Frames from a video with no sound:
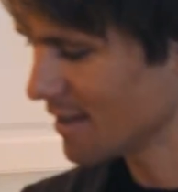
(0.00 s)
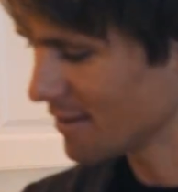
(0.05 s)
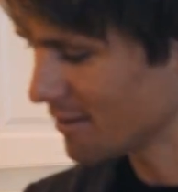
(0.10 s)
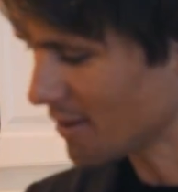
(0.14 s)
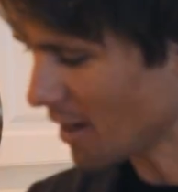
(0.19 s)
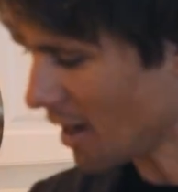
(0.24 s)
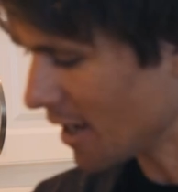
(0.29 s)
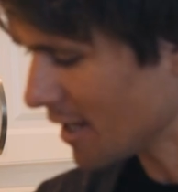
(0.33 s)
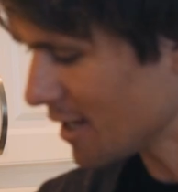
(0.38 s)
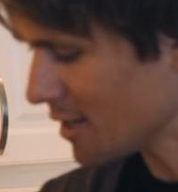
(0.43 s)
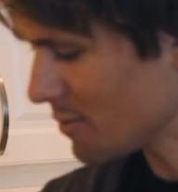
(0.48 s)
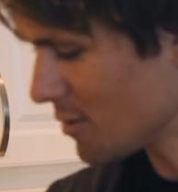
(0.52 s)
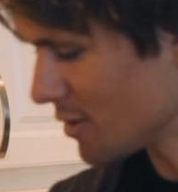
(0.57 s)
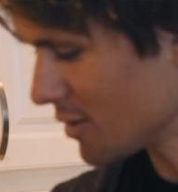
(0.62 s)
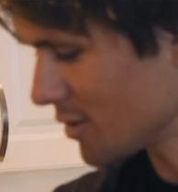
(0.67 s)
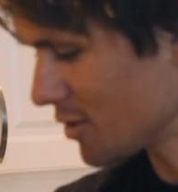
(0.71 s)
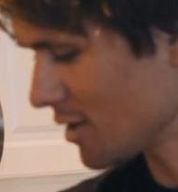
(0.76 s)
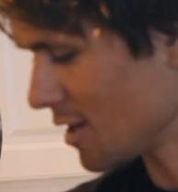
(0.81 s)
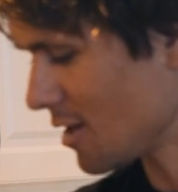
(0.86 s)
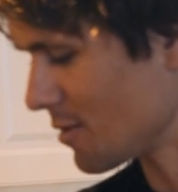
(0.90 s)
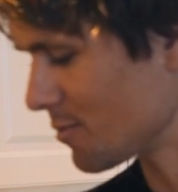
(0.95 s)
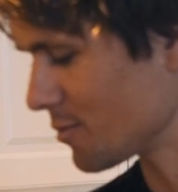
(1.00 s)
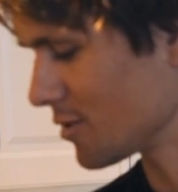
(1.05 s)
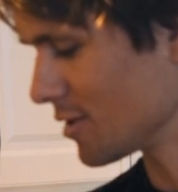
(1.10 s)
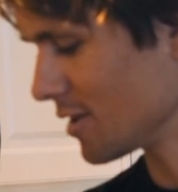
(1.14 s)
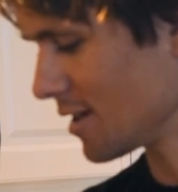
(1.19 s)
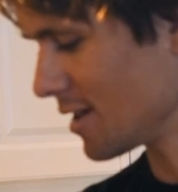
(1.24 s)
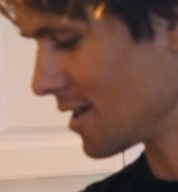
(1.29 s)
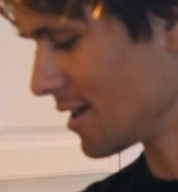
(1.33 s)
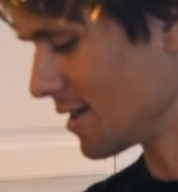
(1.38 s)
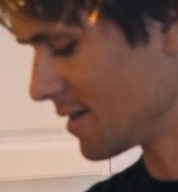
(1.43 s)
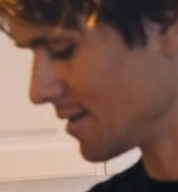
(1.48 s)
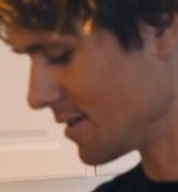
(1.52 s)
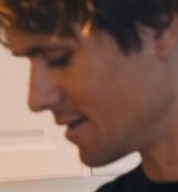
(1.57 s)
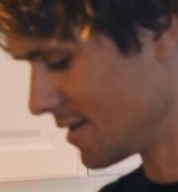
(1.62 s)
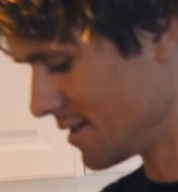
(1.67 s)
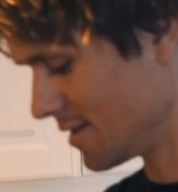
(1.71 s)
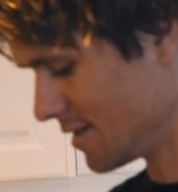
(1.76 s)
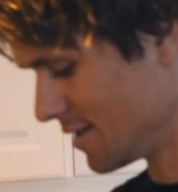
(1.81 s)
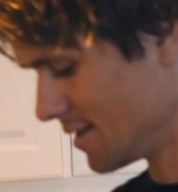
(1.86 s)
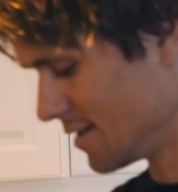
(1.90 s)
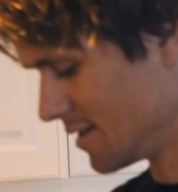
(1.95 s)
Tiny bit of chopped
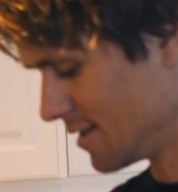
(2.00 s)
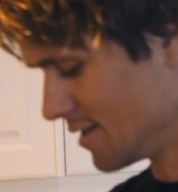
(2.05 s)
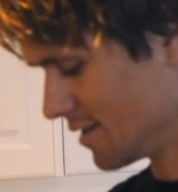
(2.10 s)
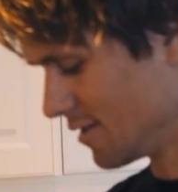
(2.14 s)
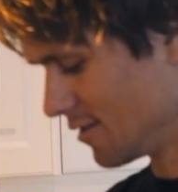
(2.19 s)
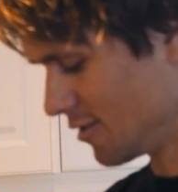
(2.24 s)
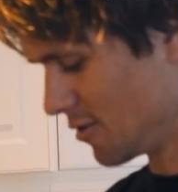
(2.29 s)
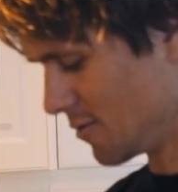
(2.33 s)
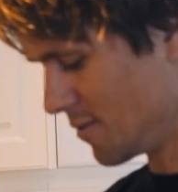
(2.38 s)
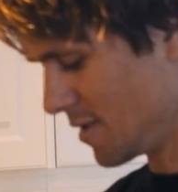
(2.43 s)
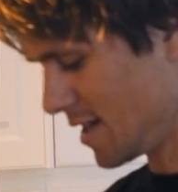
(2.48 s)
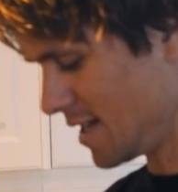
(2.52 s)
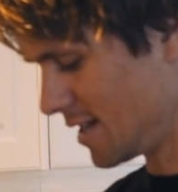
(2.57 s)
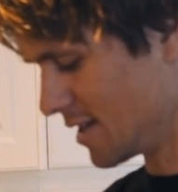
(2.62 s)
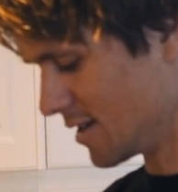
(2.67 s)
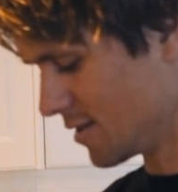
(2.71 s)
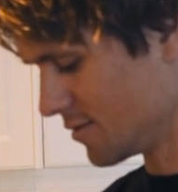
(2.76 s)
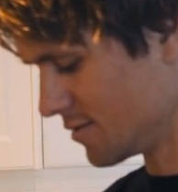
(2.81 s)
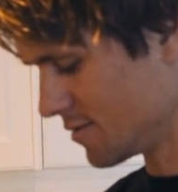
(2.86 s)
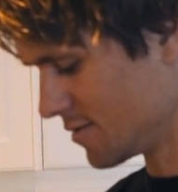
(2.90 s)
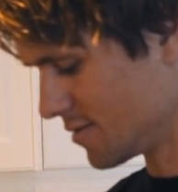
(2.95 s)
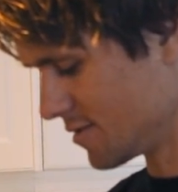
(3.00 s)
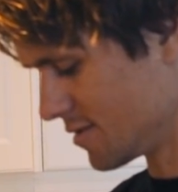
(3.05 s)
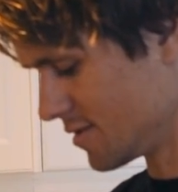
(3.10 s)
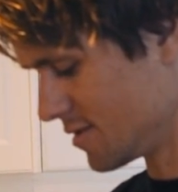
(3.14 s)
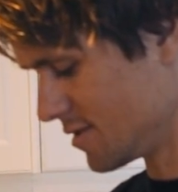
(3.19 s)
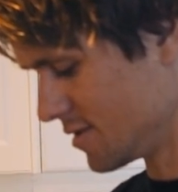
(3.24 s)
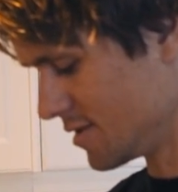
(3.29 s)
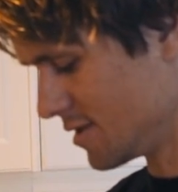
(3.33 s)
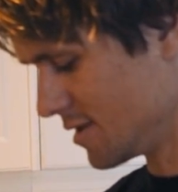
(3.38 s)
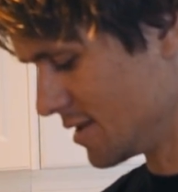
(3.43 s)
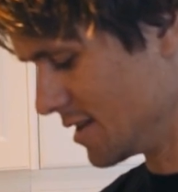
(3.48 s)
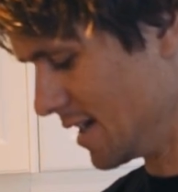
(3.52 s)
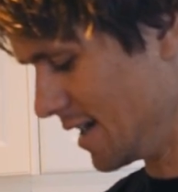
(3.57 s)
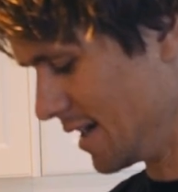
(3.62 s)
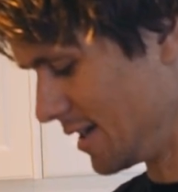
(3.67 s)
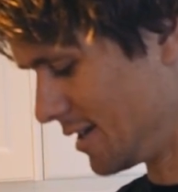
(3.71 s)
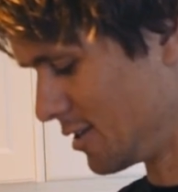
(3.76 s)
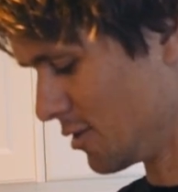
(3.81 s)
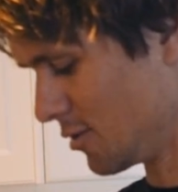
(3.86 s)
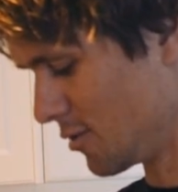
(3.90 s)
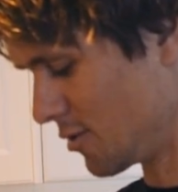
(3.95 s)
tomato.
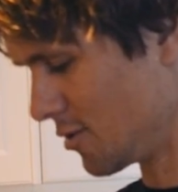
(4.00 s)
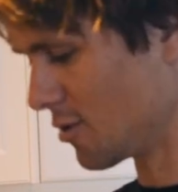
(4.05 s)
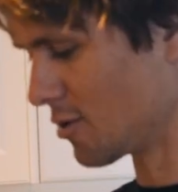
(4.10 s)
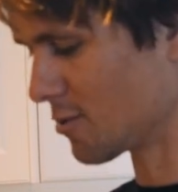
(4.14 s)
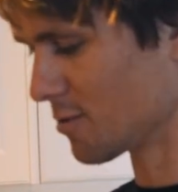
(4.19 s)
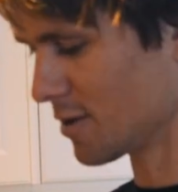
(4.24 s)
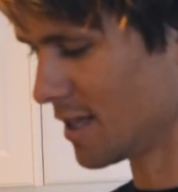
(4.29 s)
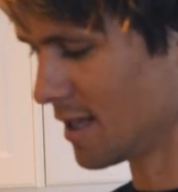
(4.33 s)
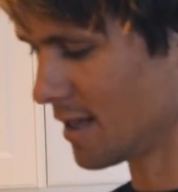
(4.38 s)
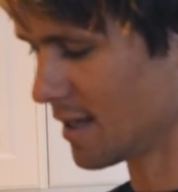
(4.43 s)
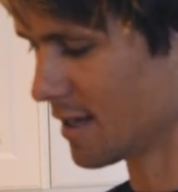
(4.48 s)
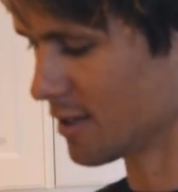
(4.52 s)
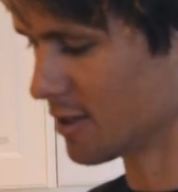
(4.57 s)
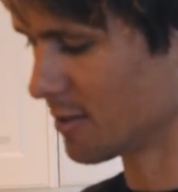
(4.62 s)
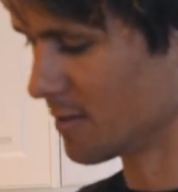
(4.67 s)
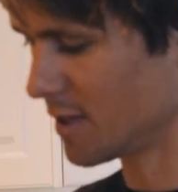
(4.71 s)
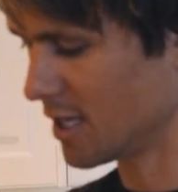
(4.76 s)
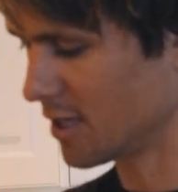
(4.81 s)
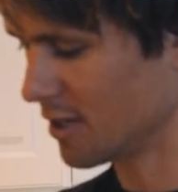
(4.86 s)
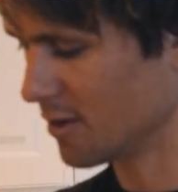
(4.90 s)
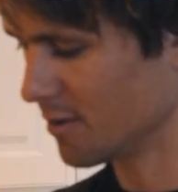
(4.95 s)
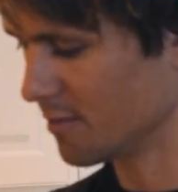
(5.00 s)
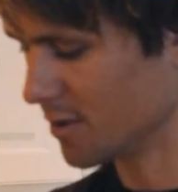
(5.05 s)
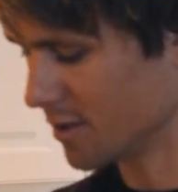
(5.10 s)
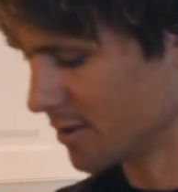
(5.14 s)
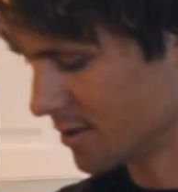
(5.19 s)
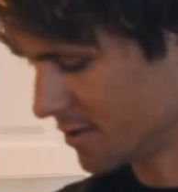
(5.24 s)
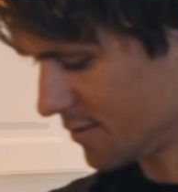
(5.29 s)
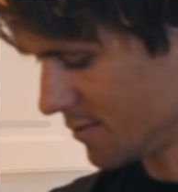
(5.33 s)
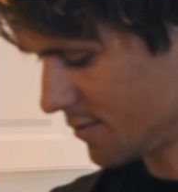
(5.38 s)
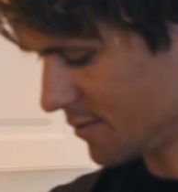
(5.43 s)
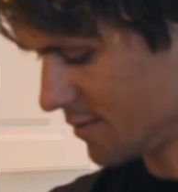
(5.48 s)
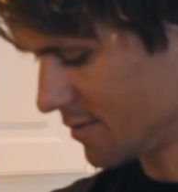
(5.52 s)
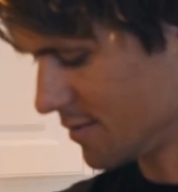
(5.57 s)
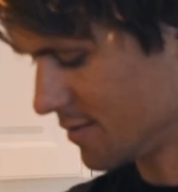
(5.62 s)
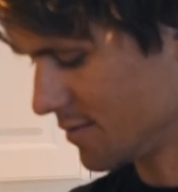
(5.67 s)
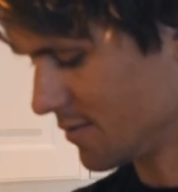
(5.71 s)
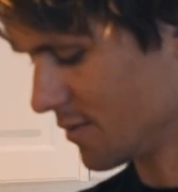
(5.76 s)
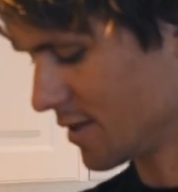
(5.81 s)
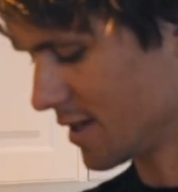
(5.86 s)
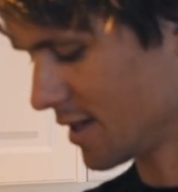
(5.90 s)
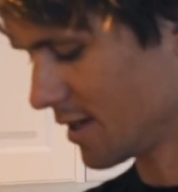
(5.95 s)
I don't normally like tomato, but
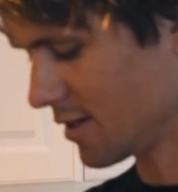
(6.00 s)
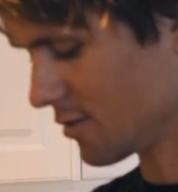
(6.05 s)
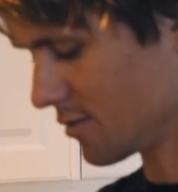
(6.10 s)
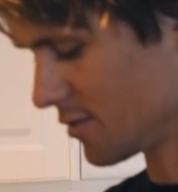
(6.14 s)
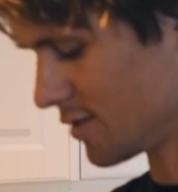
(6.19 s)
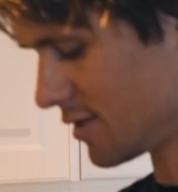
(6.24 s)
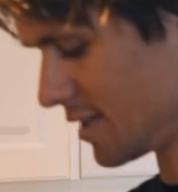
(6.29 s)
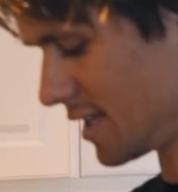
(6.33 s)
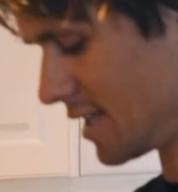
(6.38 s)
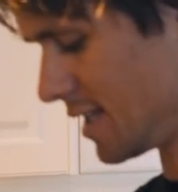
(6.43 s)
when it goes